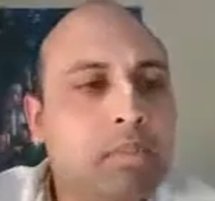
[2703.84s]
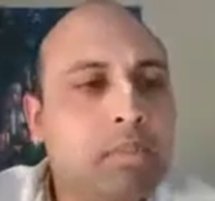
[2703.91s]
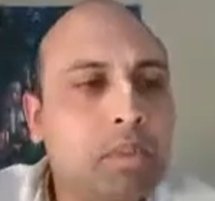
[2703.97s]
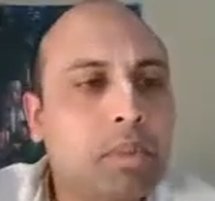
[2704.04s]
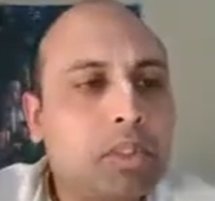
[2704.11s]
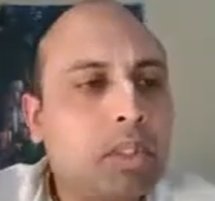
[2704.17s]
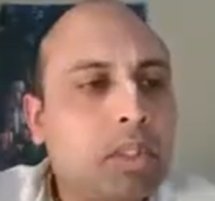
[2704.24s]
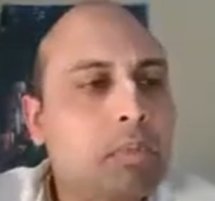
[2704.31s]

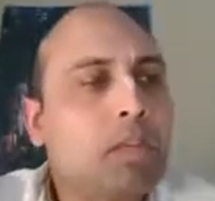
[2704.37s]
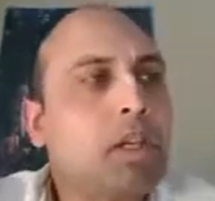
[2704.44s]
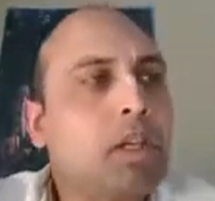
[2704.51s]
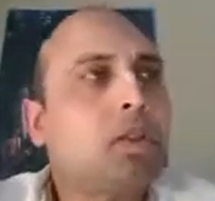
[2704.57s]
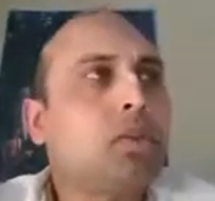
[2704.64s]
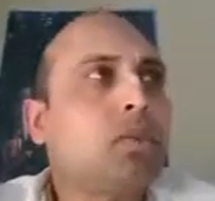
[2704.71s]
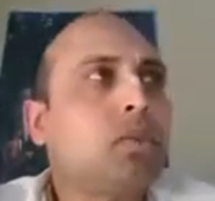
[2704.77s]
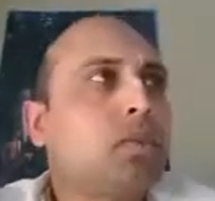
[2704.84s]
But
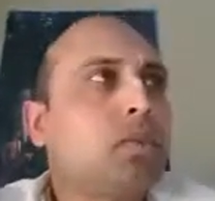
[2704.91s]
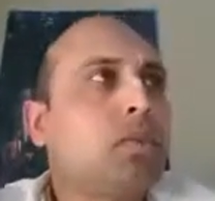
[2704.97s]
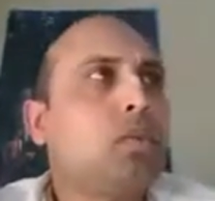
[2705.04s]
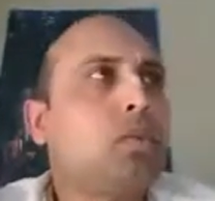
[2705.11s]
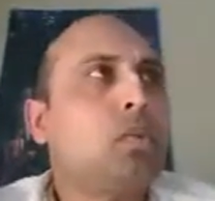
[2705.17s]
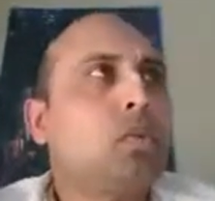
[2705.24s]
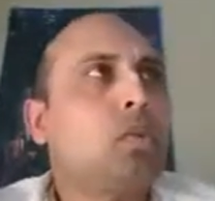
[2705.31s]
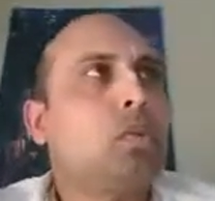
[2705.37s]
somehow
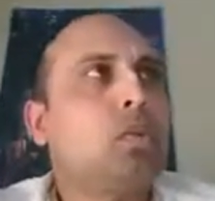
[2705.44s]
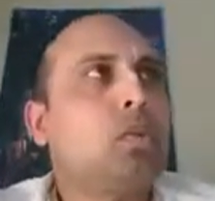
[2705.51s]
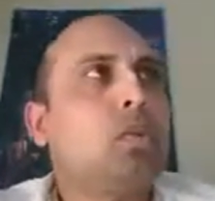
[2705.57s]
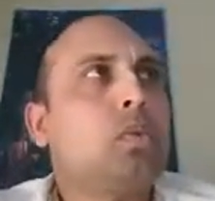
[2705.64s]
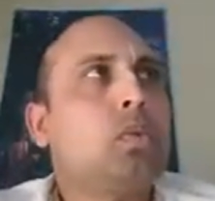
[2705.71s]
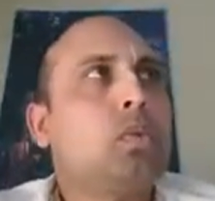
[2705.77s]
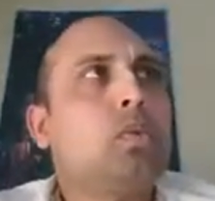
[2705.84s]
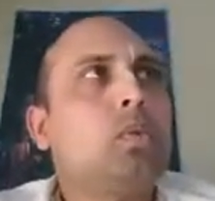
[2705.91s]

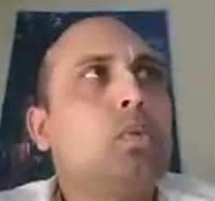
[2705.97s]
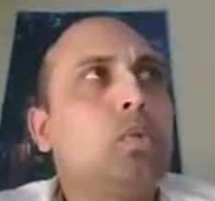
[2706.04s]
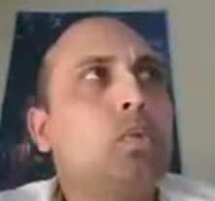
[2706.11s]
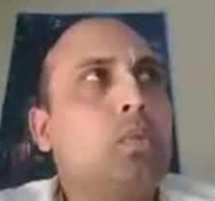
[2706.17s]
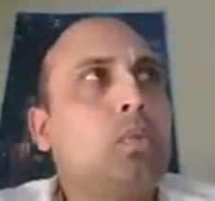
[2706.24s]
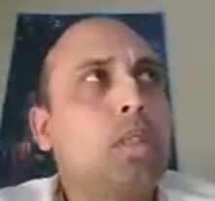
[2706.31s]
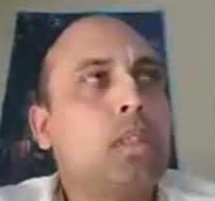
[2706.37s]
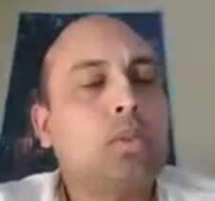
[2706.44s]

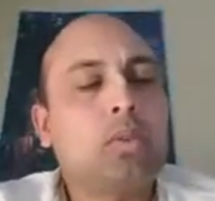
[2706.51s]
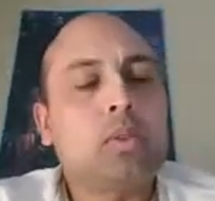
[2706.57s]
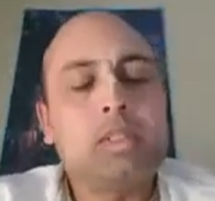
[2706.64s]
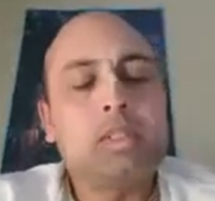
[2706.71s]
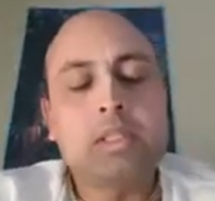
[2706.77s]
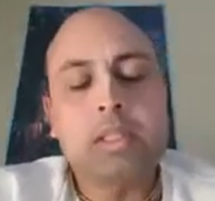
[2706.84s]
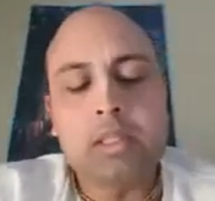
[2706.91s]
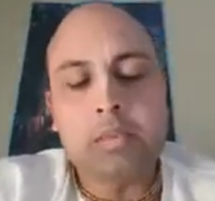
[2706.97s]
when the
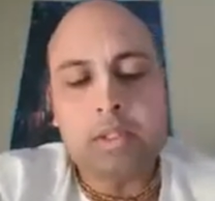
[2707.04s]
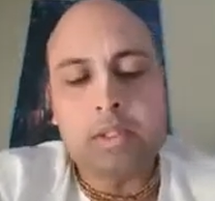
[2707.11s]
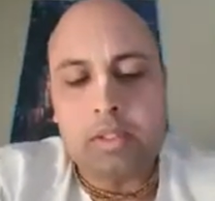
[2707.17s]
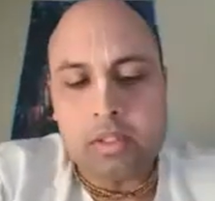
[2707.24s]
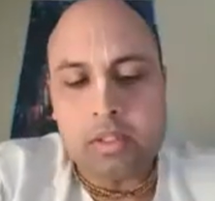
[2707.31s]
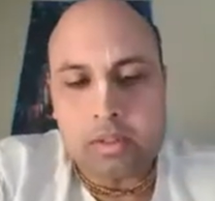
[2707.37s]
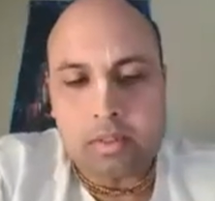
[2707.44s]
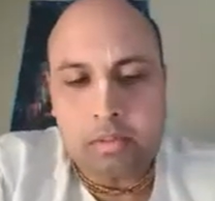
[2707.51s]
holy name
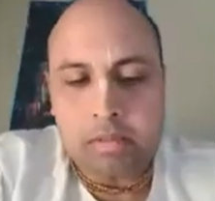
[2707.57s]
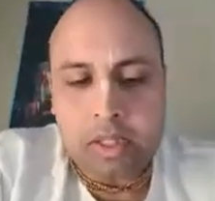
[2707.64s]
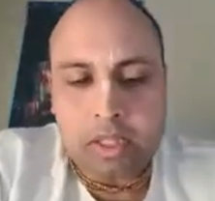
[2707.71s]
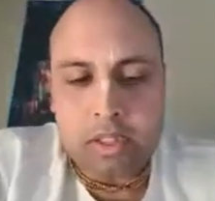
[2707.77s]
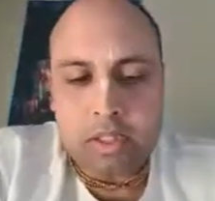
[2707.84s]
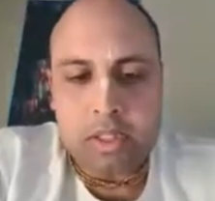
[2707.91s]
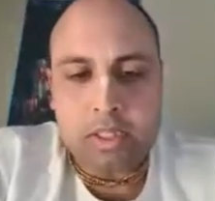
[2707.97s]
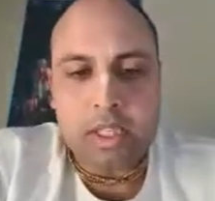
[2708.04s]
is
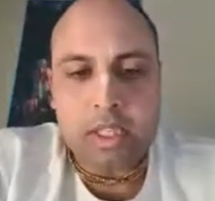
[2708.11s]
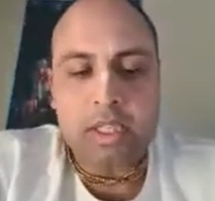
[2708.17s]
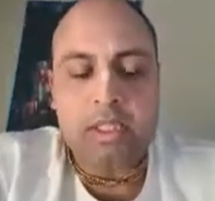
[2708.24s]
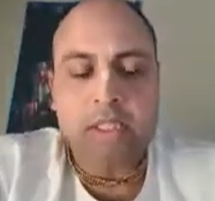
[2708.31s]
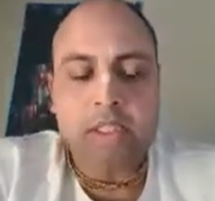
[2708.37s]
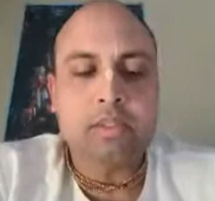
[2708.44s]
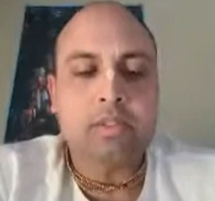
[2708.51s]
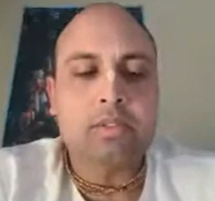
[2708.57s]
being
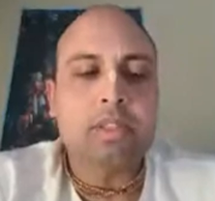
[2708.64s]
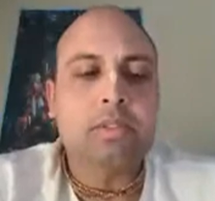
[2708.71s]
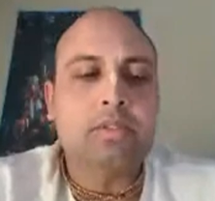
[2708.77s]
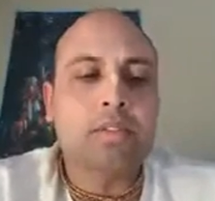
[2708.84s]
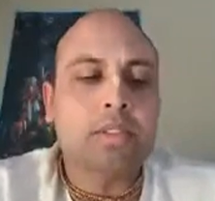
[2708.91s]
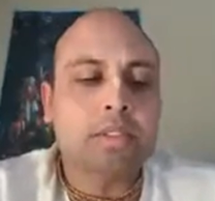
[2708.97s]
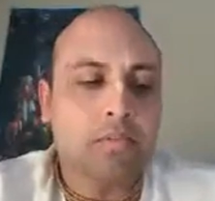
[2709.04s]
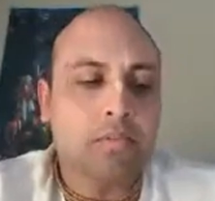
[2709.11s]
recited in front of
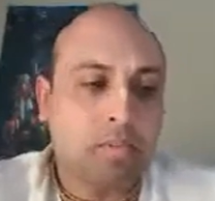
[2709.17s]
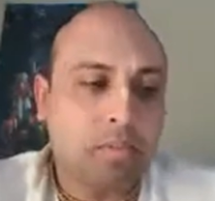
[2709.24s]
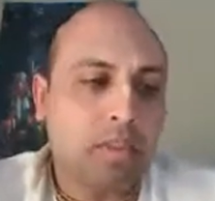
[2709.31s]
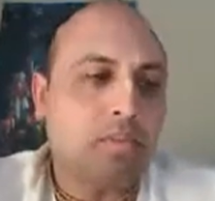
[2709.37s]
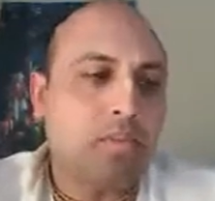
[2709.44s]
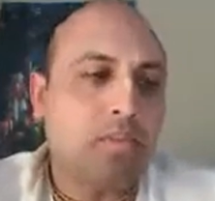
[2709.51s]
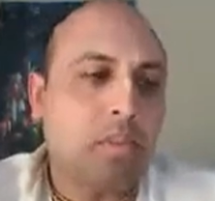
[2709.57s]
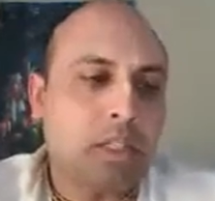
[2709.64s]
us,
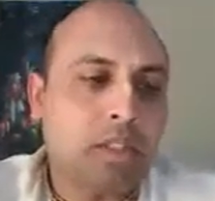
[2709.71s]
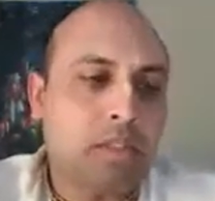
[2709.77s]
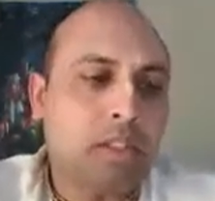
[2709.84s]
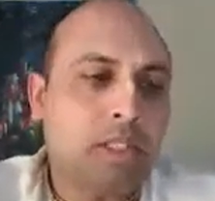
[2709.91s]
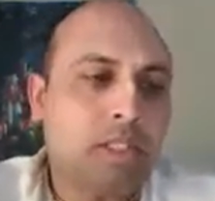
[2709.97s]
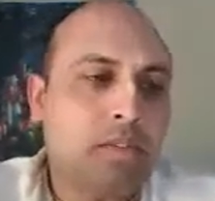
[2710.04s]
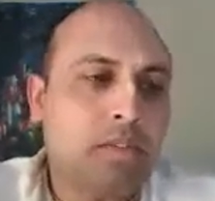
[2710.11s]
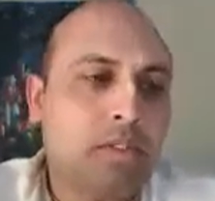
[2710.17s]
even by
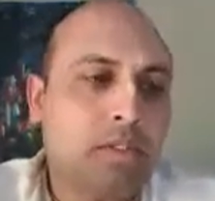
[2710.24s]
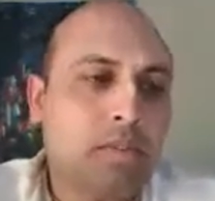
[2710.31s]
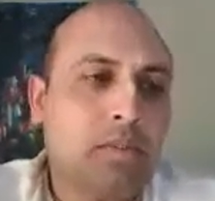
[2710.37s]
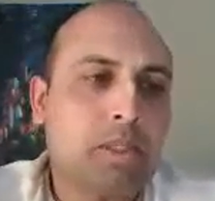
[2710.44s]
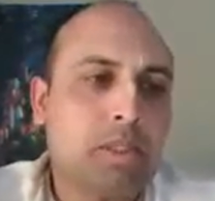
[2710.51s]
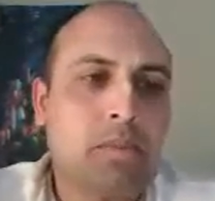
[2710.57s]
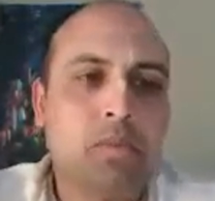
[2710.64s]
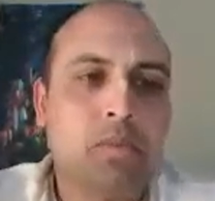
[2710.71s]
ourselves,
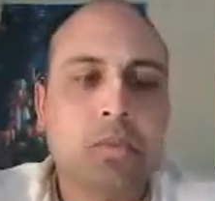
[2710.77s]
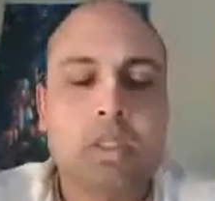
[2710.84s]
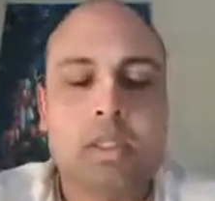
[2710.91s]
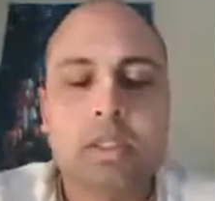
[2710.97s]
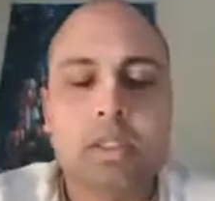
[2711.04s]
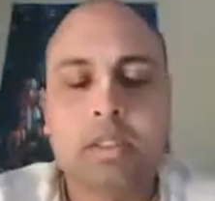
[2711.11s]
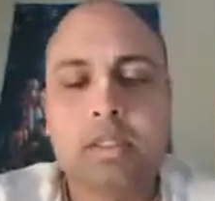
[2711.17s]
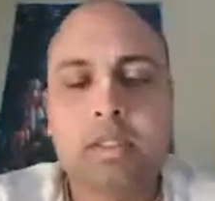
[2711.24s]
sometimes
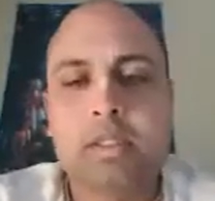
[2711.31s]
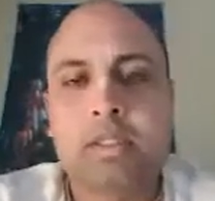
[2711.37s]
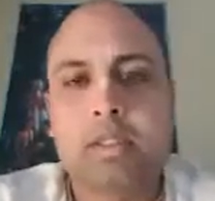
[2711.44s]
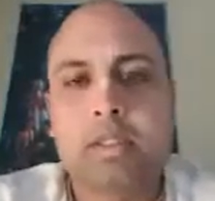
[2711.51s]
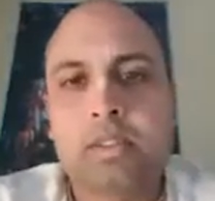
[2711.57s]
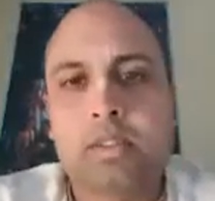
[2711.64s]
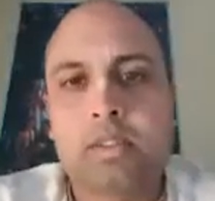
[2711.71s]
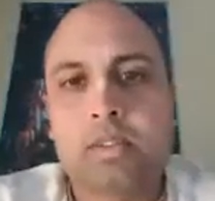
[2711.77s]
we
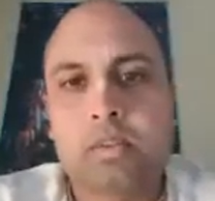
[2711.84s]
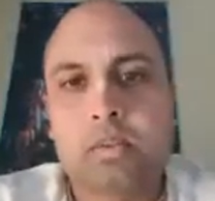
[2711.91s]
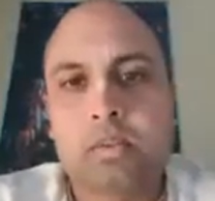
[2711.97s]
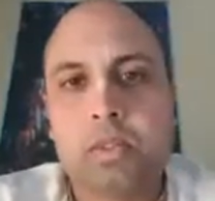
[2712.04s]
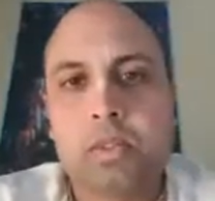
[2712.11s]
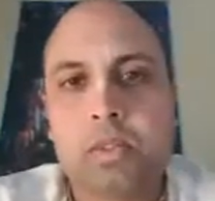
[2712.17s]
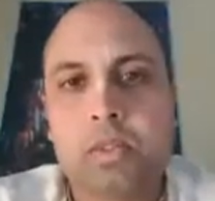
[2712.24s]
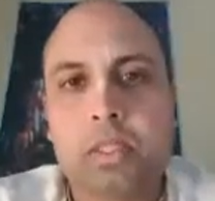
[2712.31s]

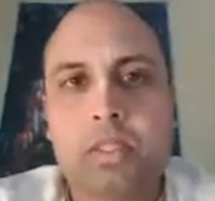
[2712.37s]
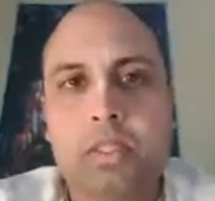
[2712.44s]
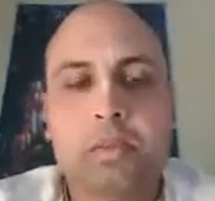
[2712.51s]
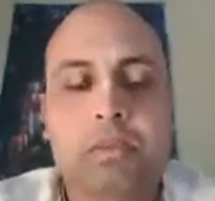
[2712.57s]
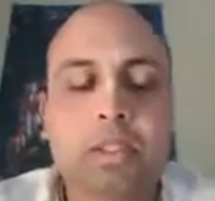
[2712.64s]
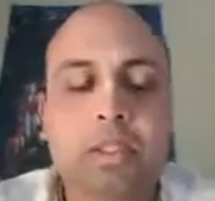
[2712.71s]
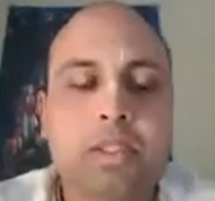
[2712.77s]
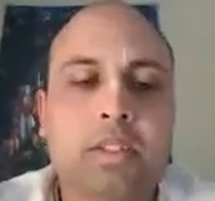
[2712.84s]
don't like to
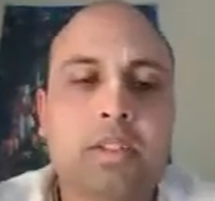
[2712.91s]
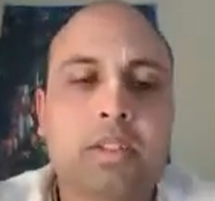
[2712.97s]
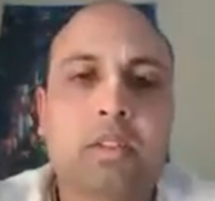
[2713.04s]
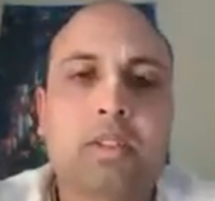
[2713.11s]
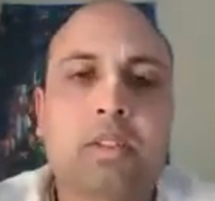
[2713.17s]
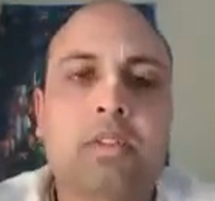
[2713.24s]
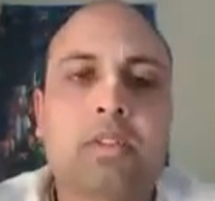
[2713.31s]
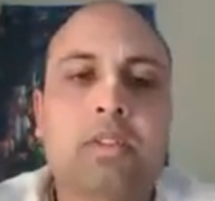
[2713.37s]
pay
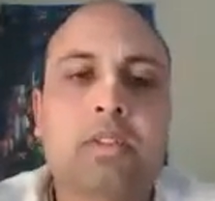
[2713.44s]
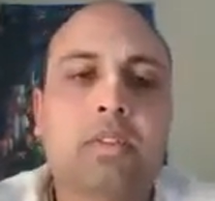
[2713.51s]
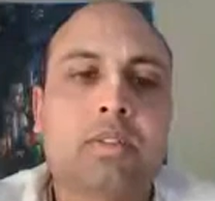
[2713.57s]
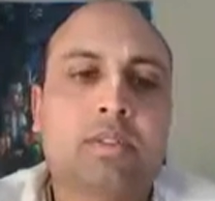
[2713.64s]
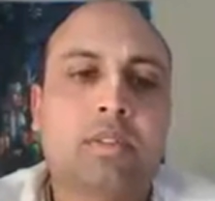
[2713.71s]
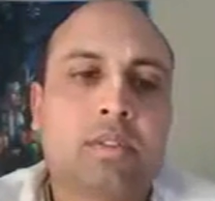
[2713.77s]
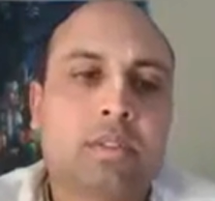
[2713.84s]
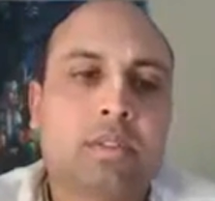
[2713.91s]
attention.
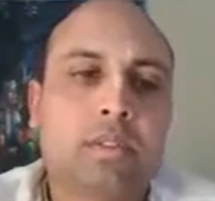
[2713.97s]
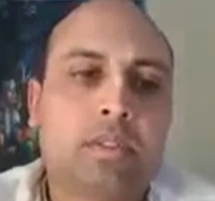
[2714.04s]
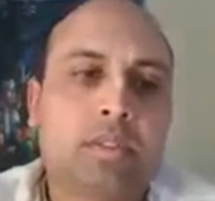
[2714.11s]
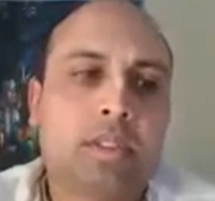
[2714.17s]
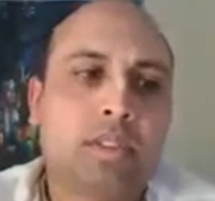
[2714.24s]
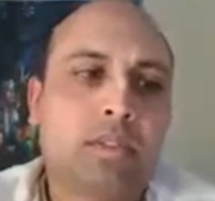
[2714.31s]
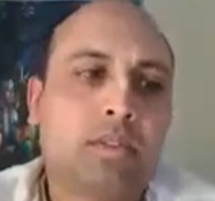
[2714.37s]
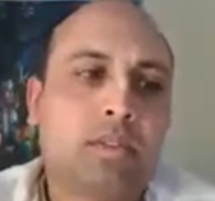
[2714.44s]

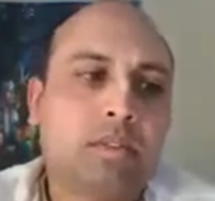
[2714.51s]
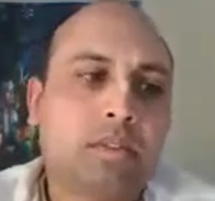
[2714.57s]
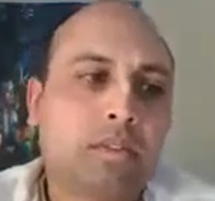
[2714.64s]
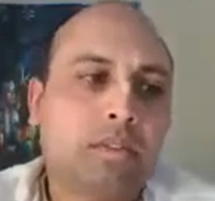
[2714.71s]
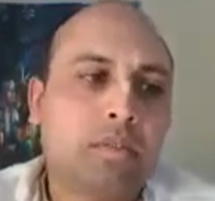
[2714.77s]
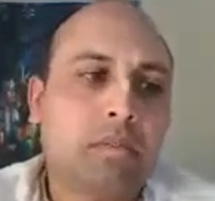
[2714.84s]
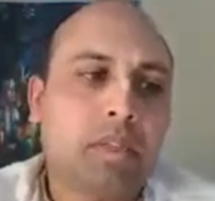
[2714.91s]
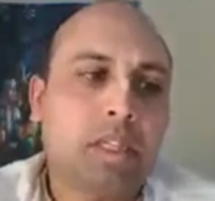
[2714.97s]
Our
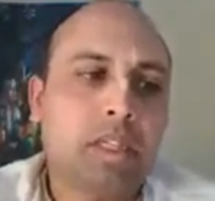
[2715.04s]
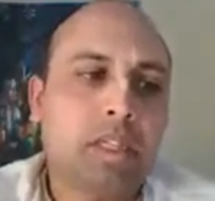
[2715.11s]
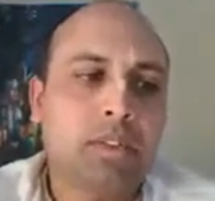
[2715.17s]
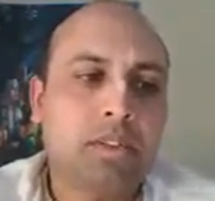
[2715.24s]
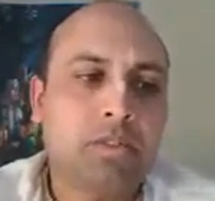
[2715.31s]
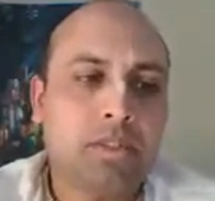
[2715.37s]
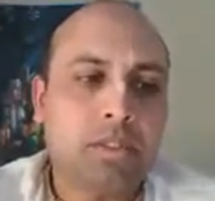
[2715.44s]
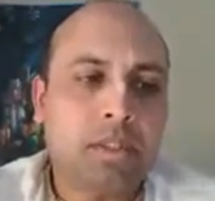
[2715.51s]
mind
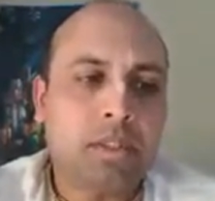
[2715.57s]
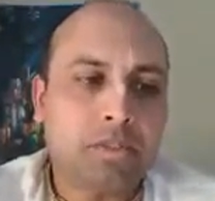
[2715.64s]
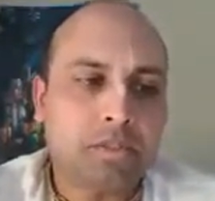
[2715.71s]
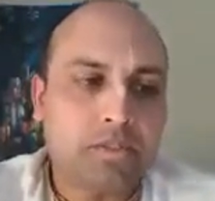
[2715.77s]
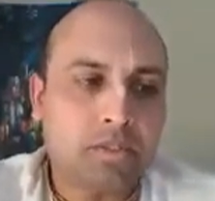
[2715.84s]
drifts off.